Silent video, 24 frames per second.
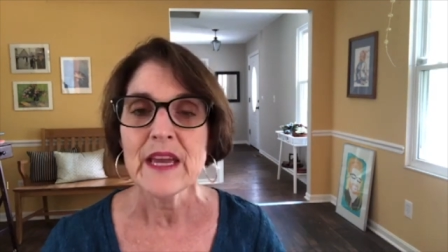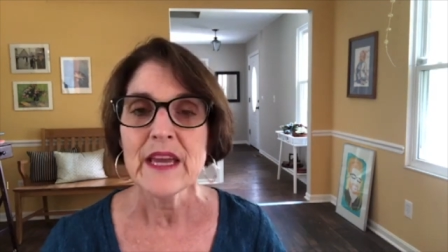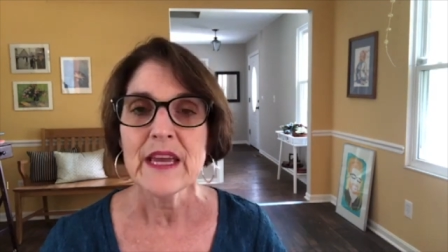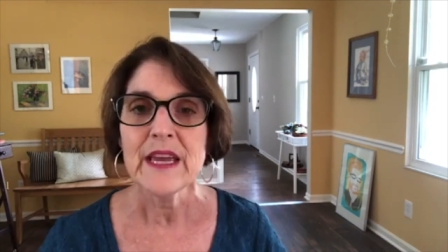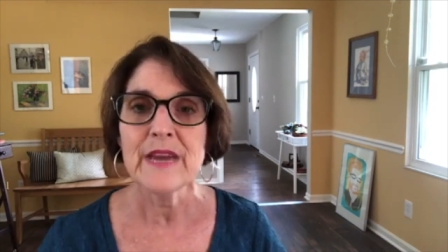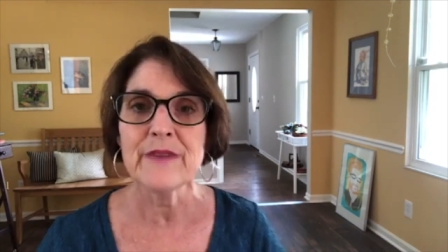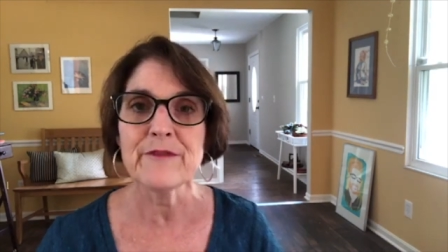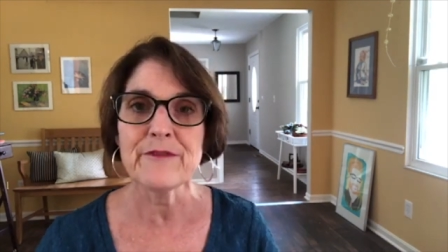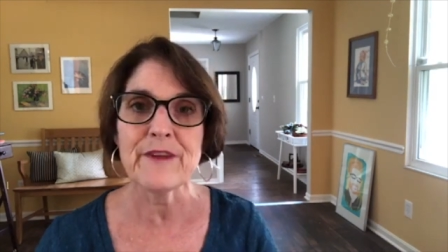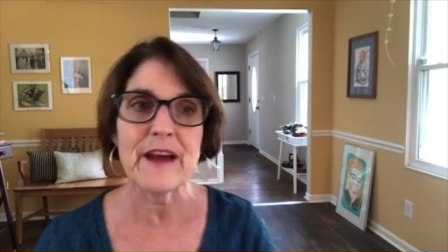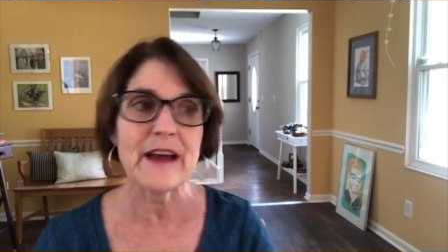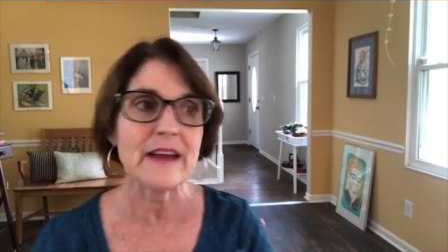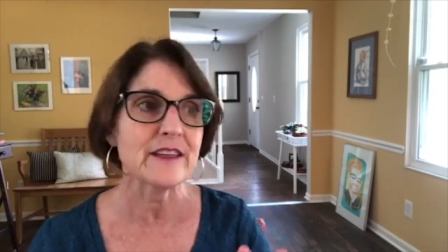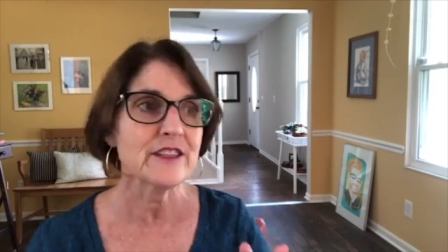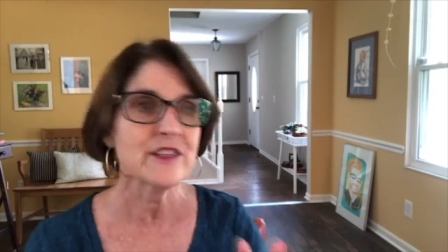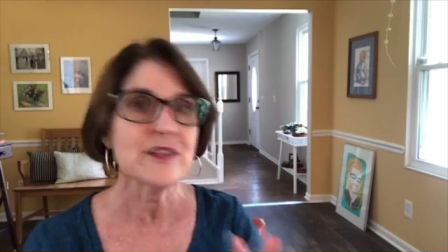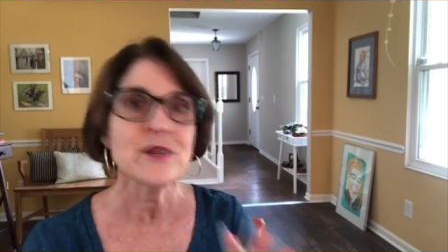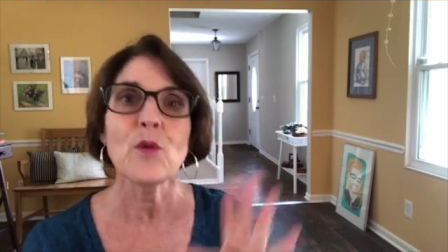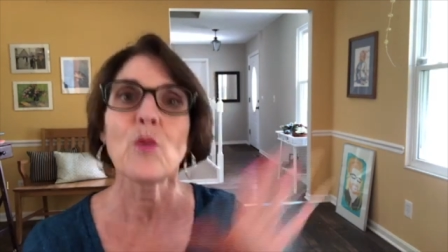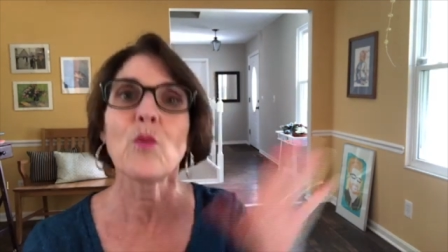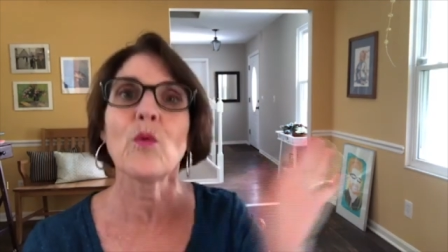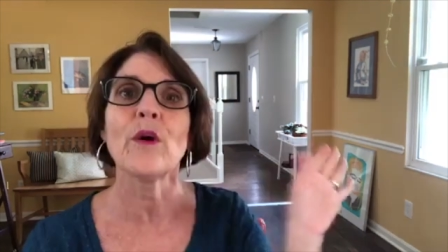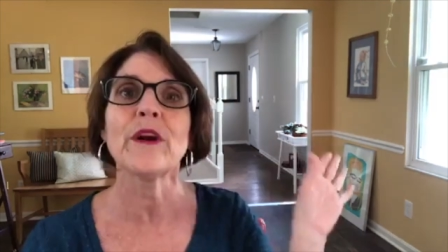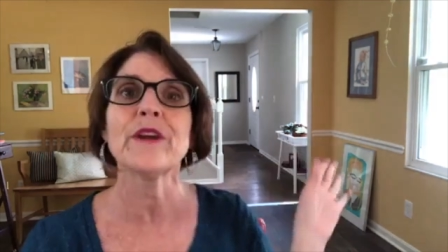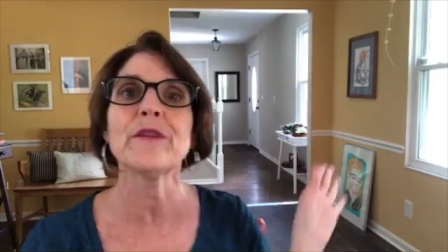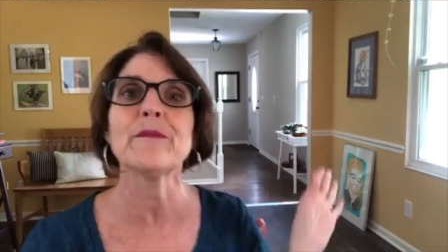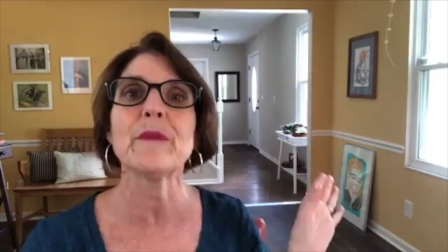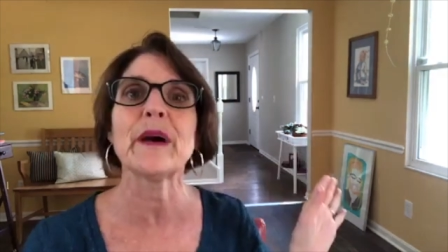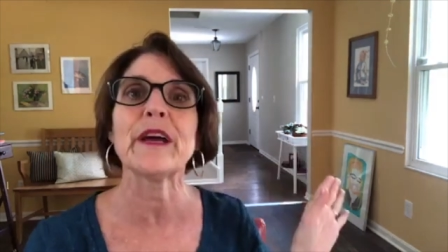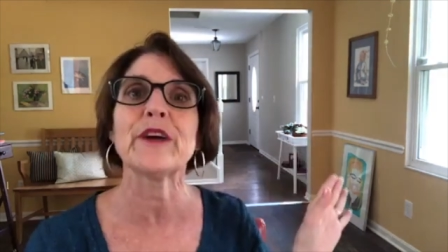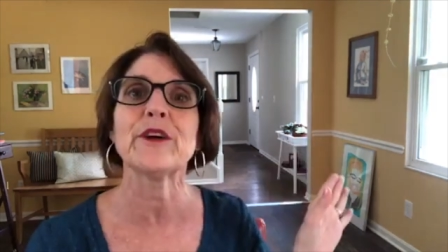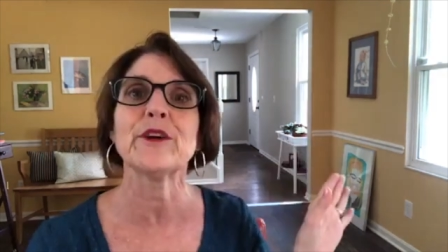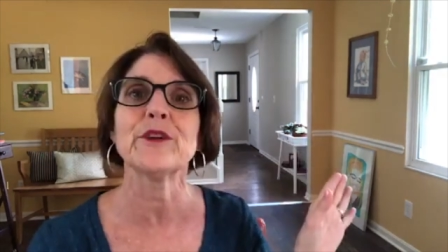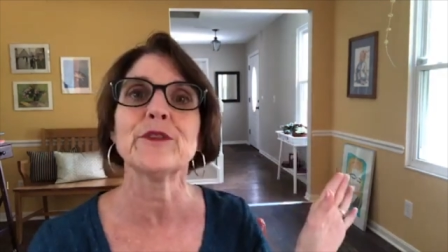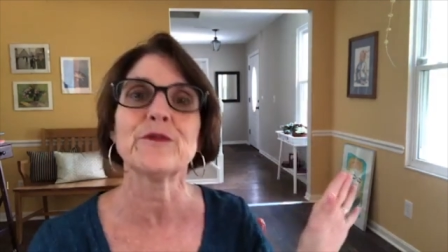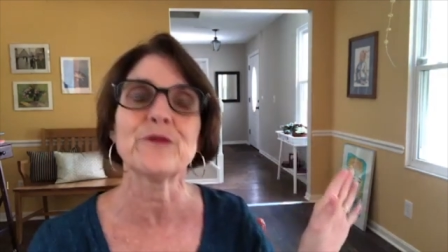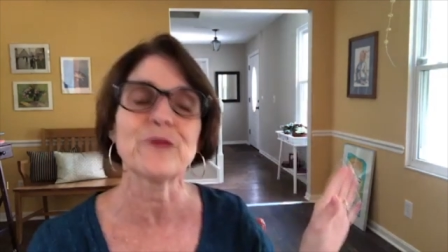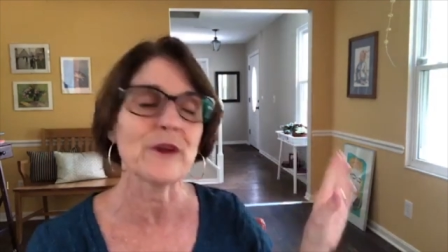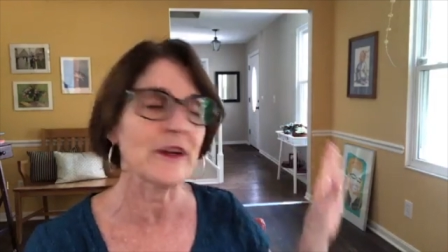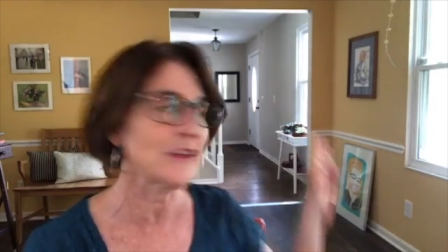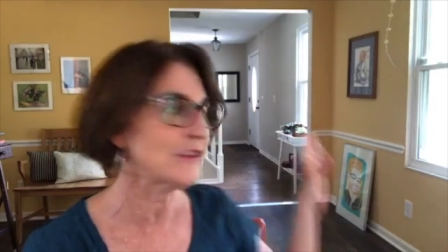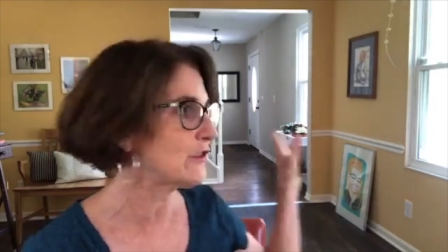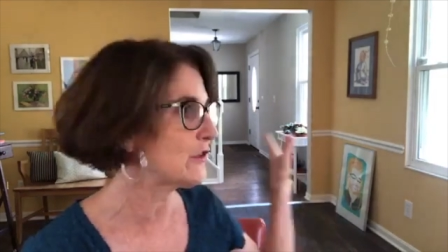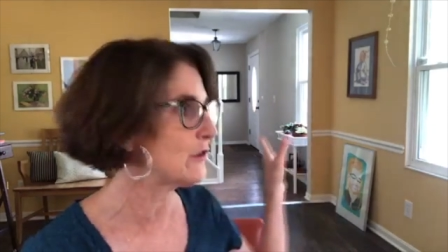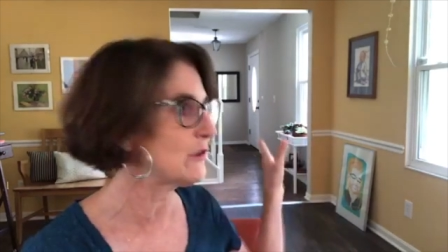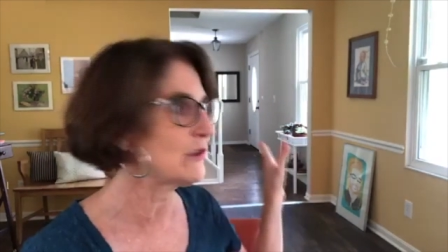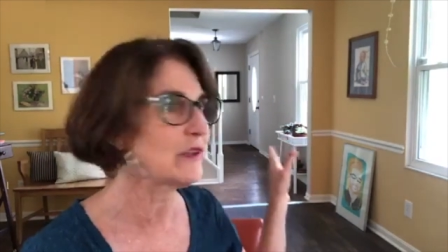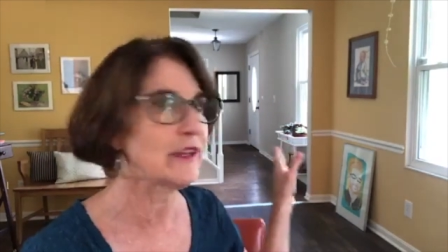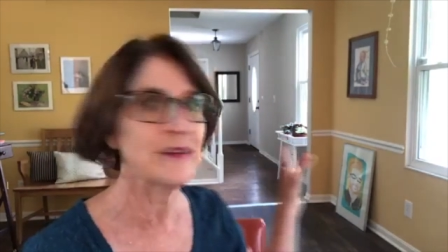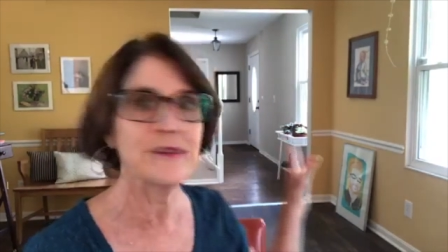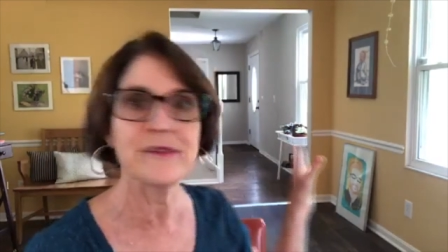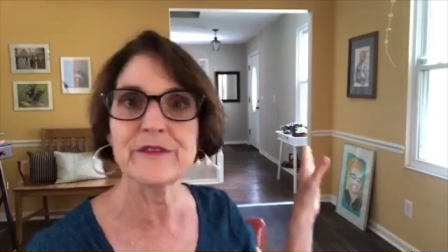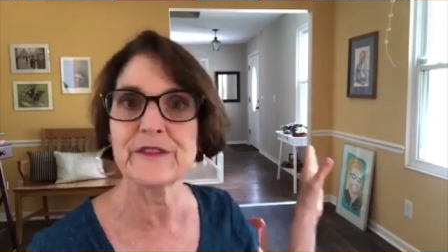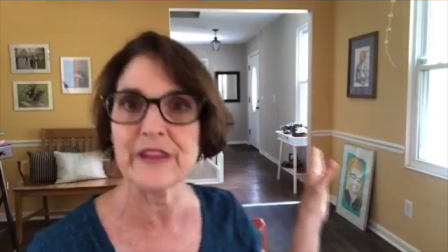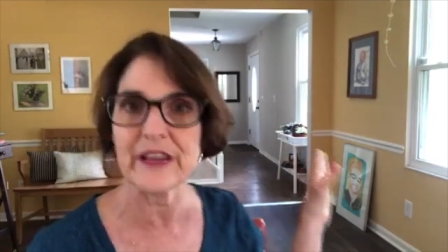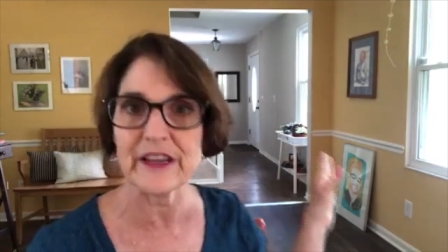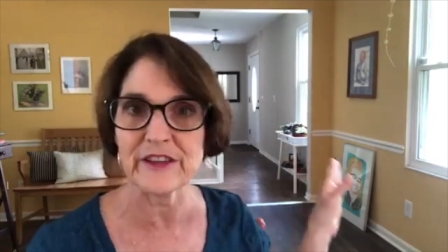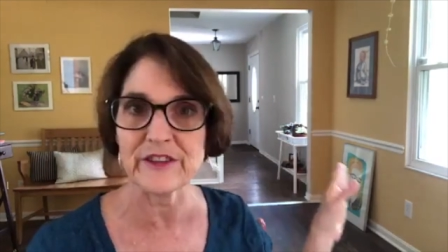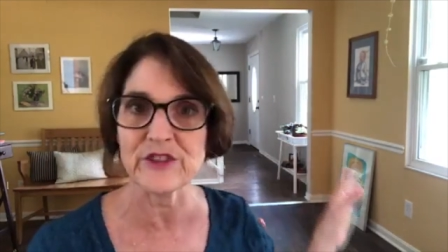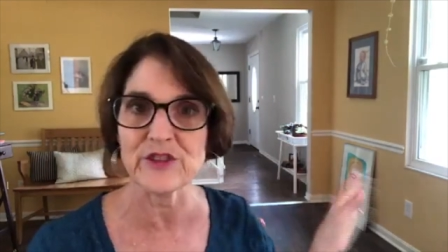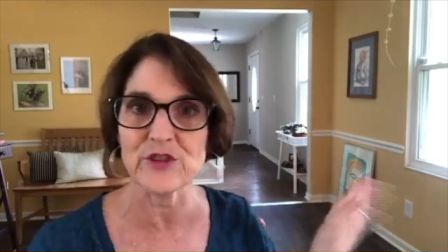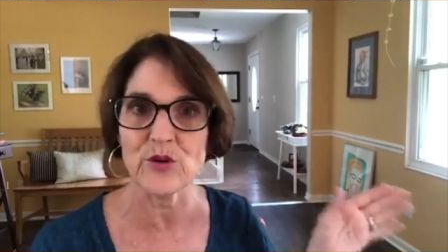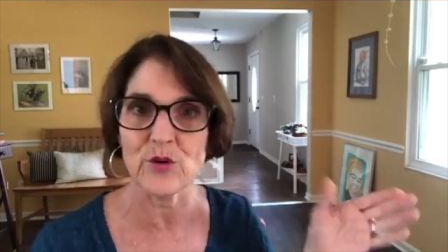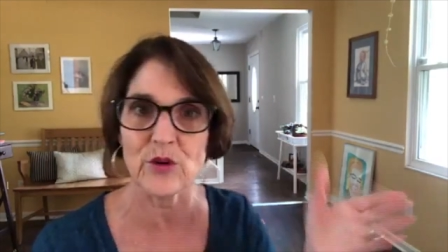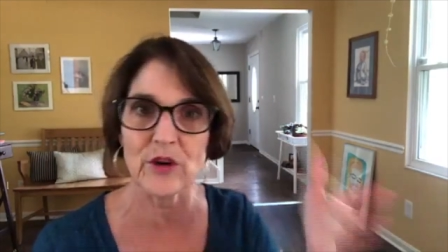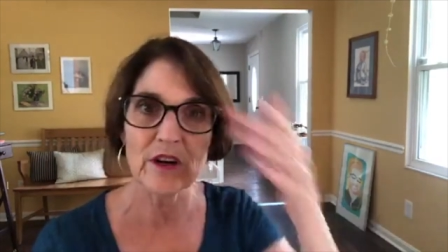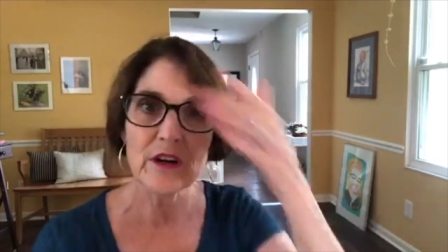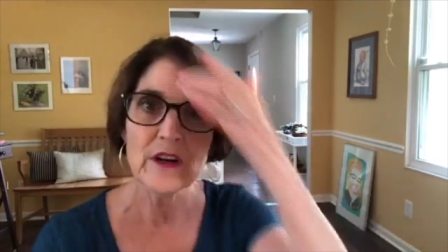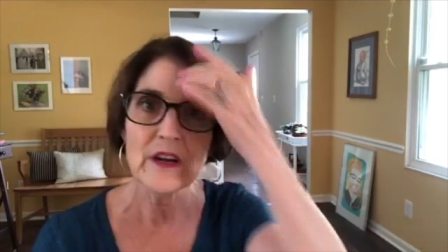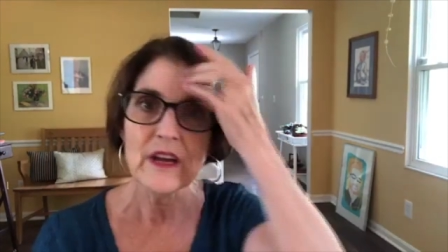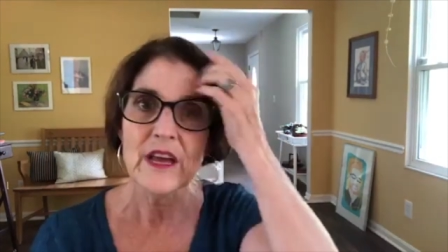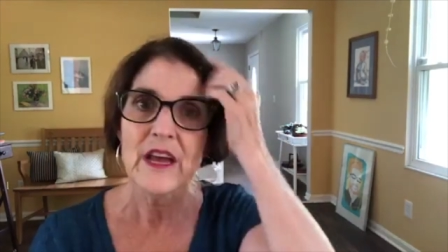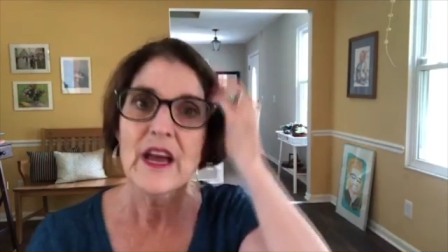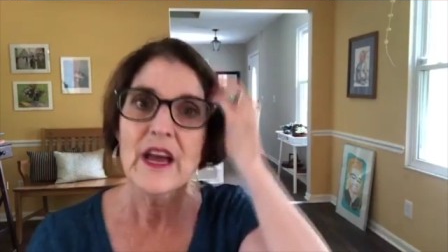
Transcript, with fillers: In fact, one of my good friends who lived next door,